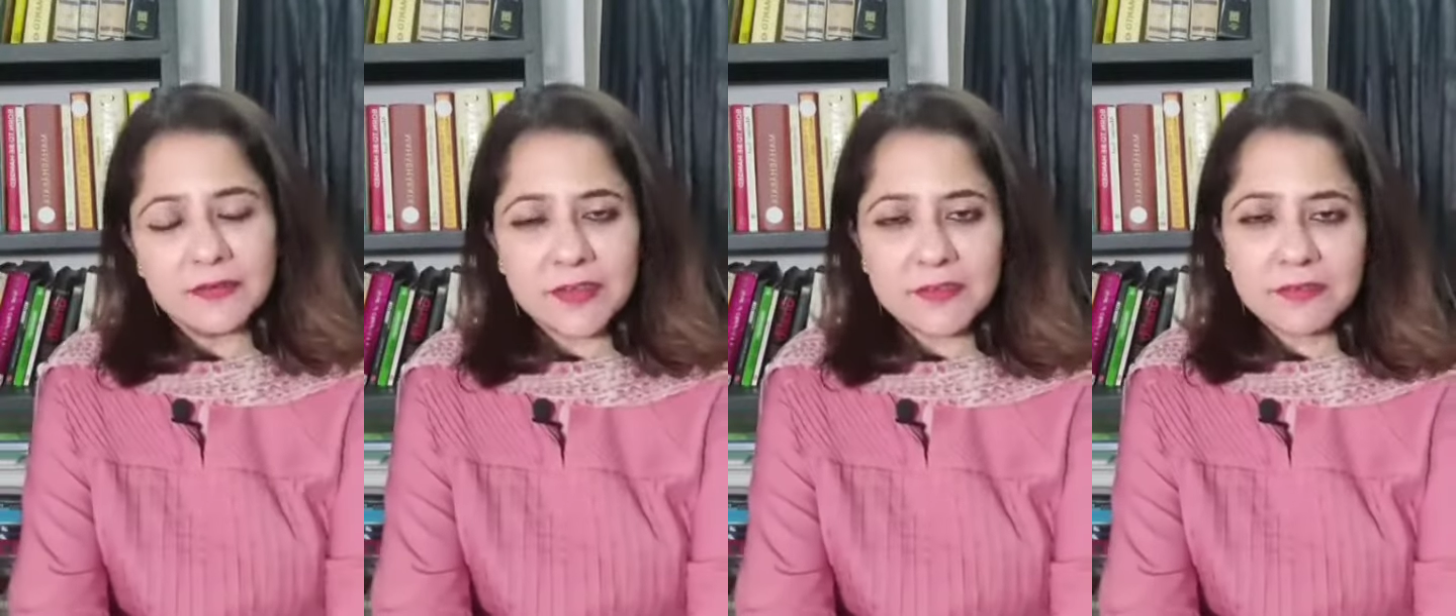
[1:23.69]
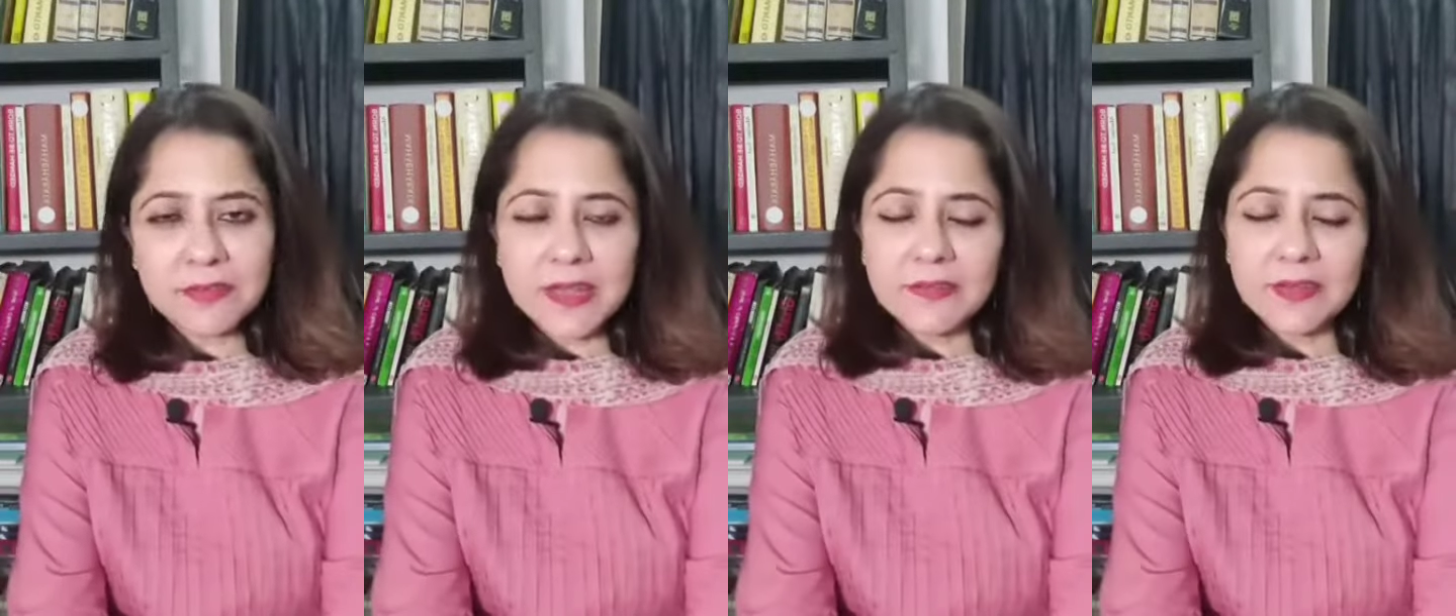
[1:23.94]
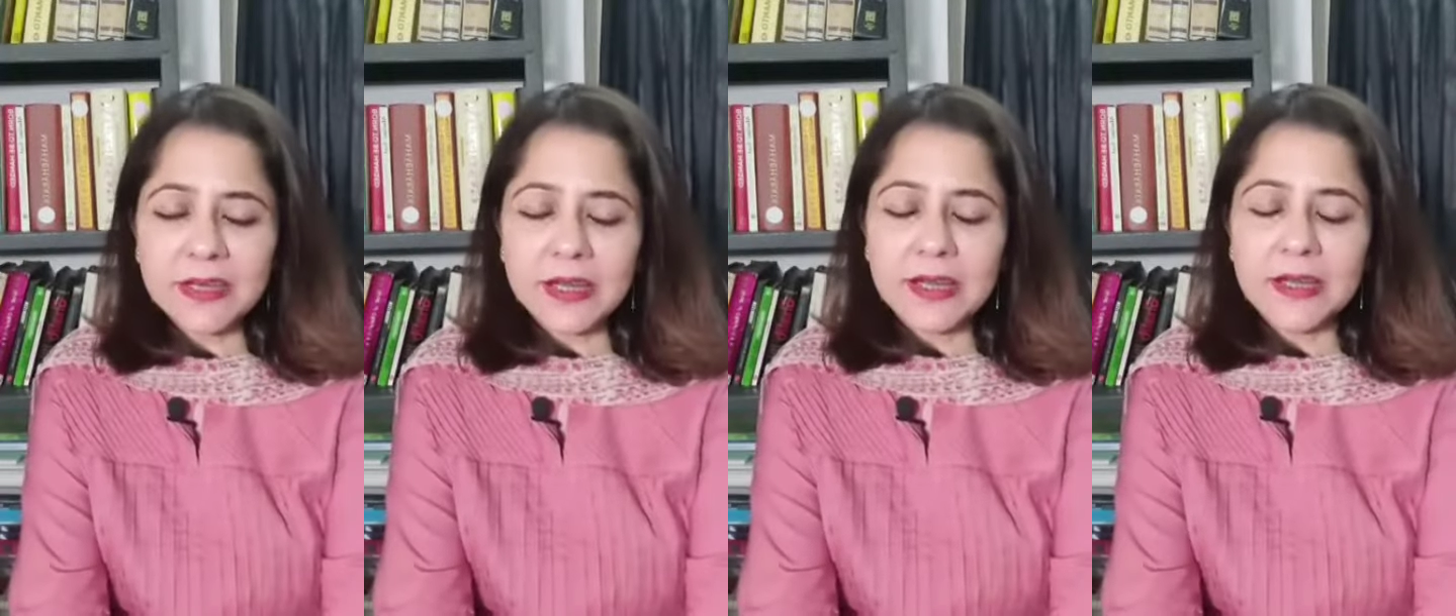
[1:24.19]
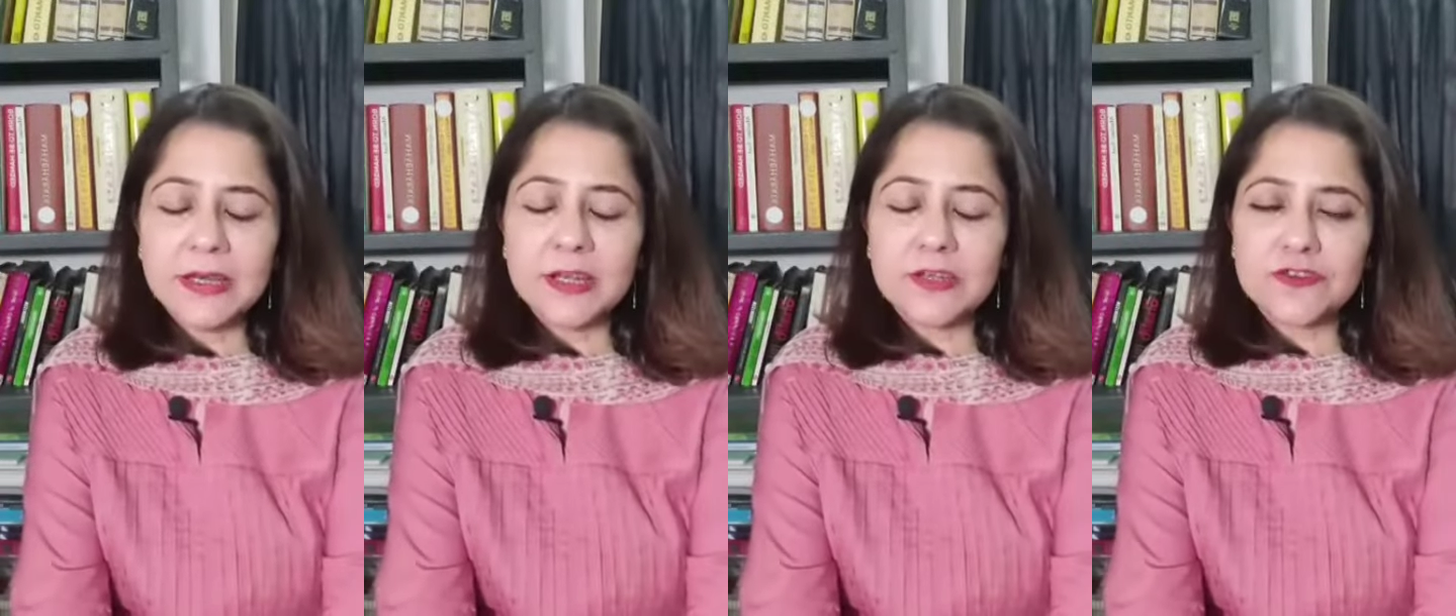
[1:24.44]
we've given
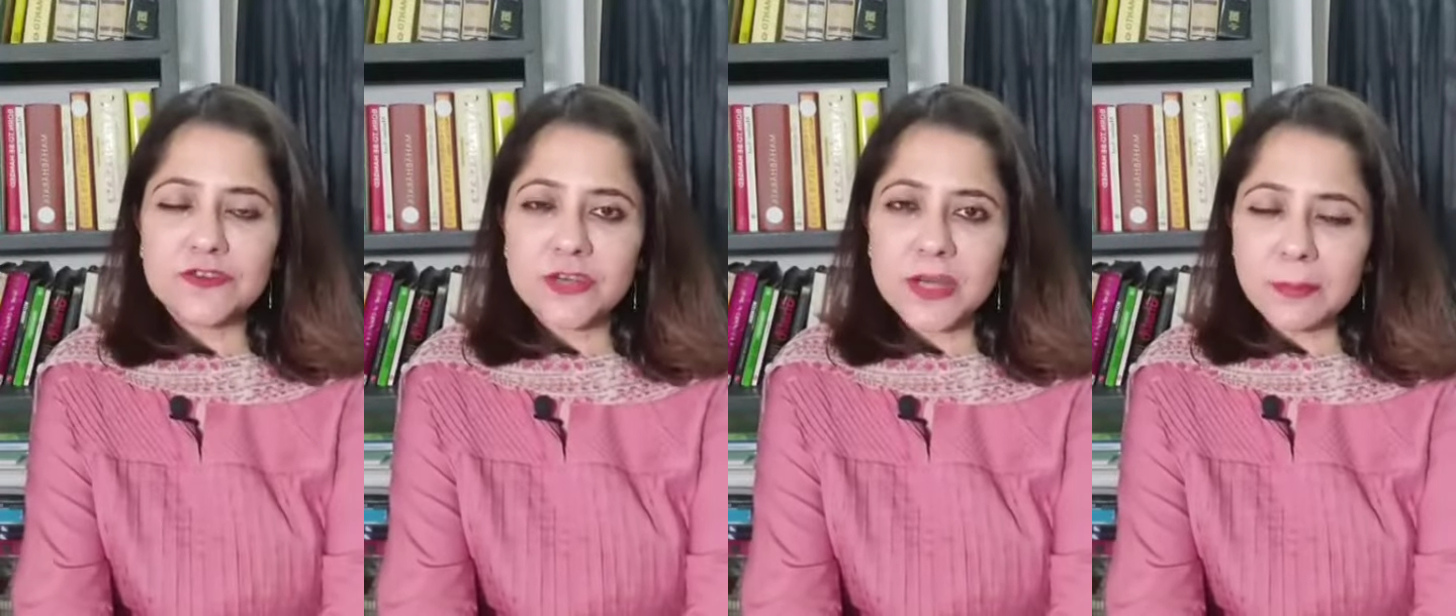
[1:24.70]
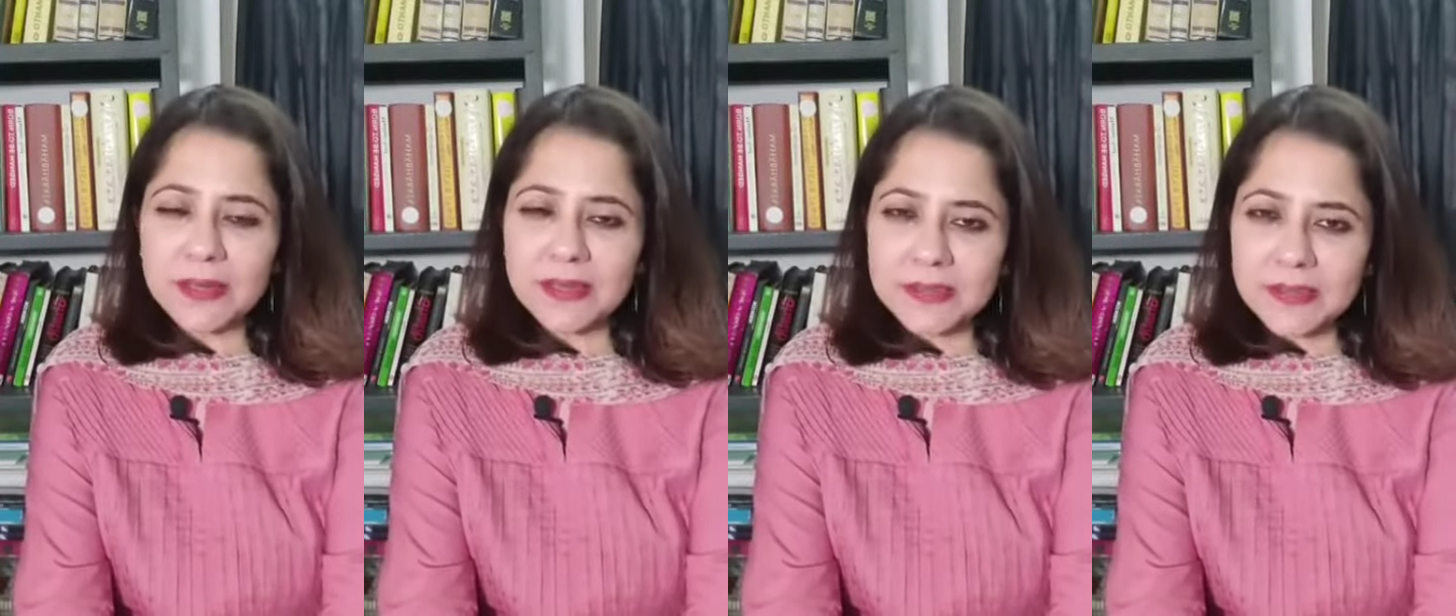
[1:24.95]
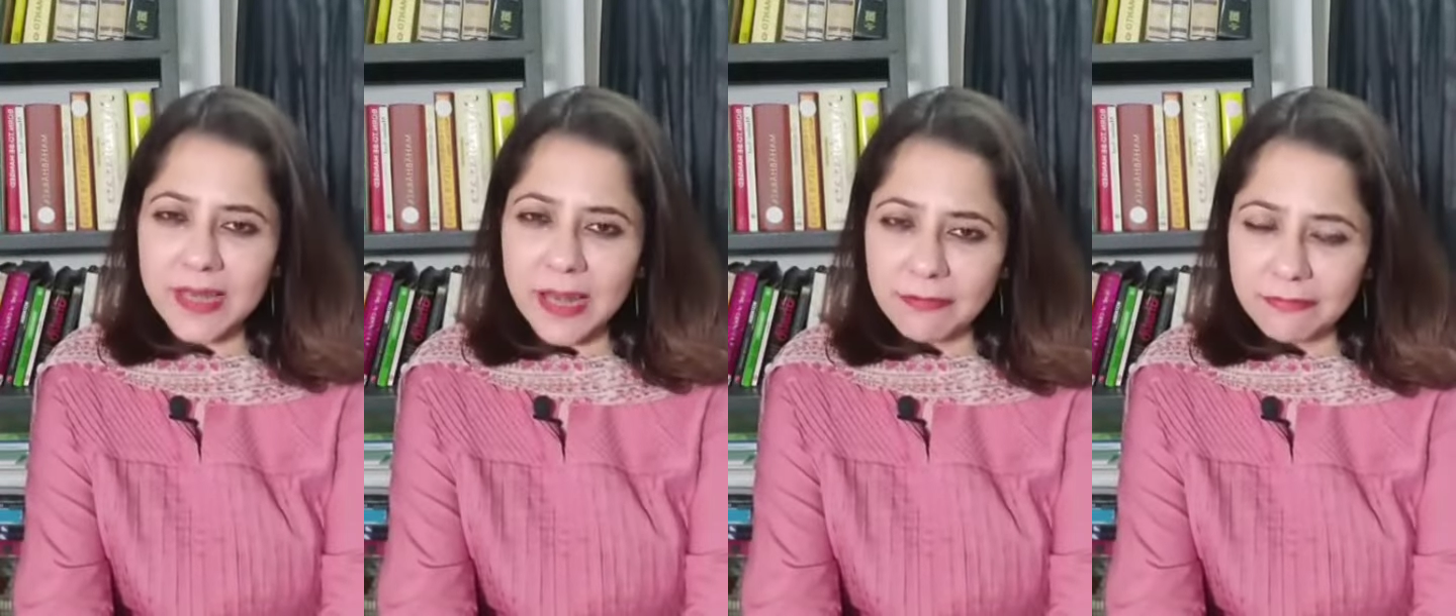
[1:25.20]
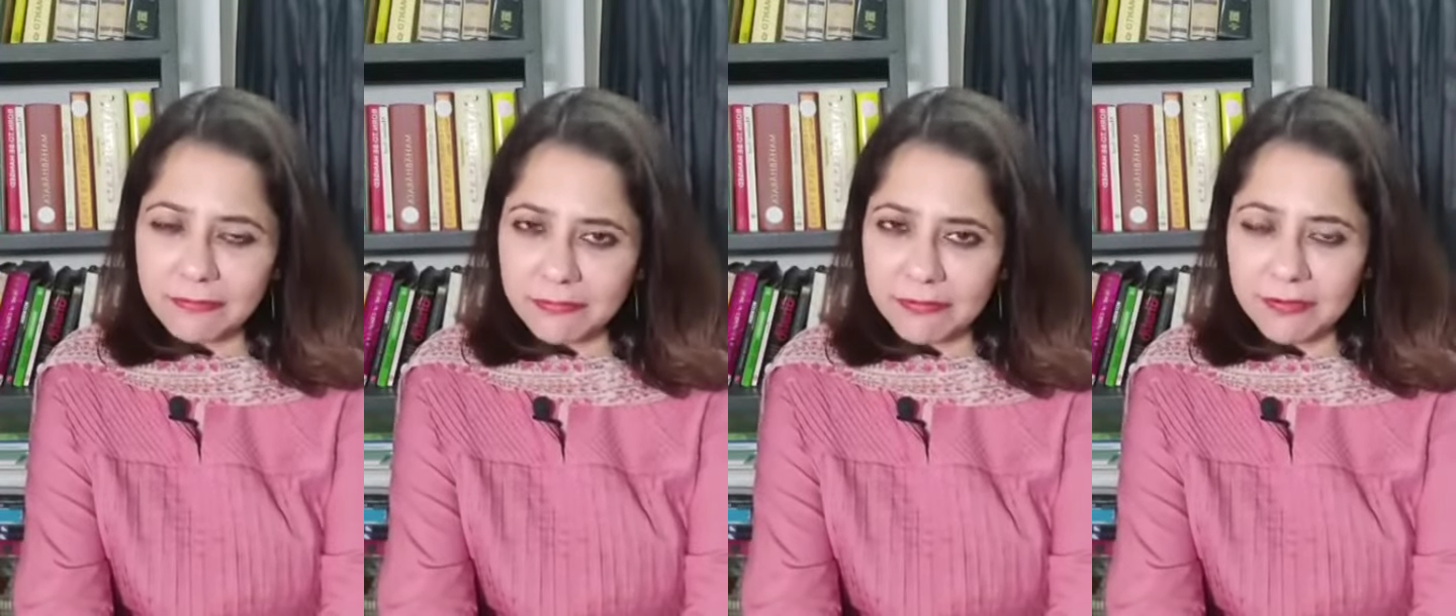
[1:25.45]
an extremely
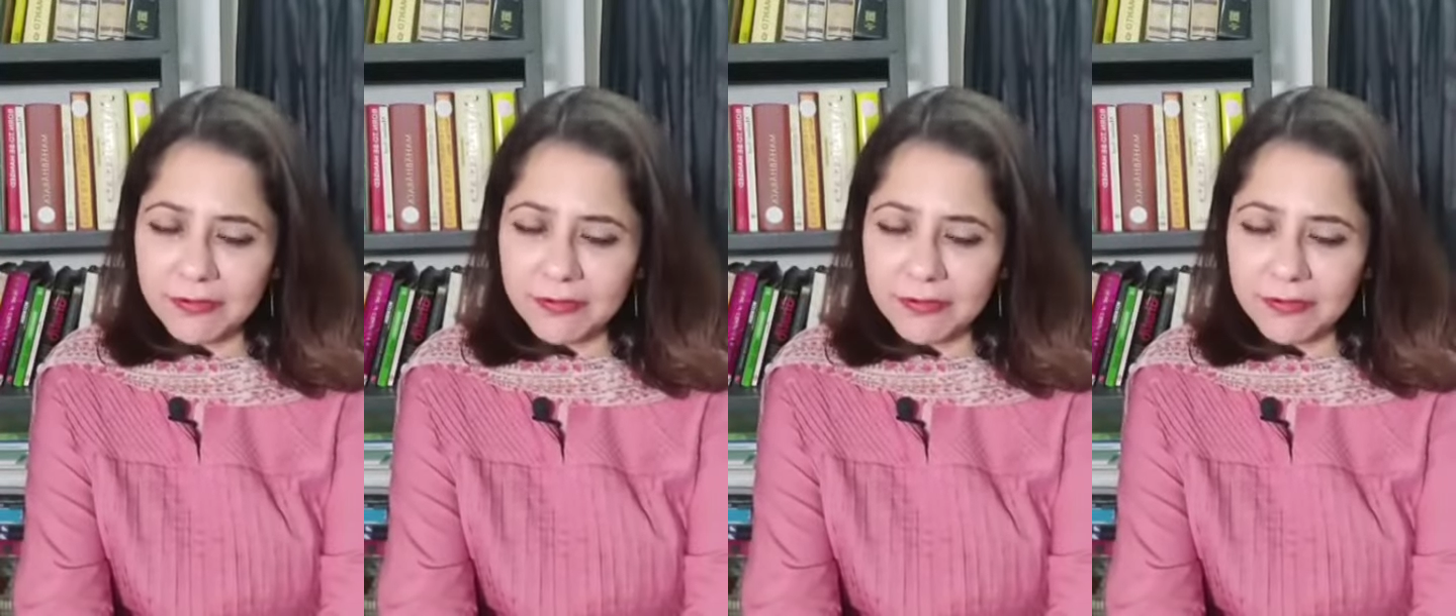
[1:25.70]
tough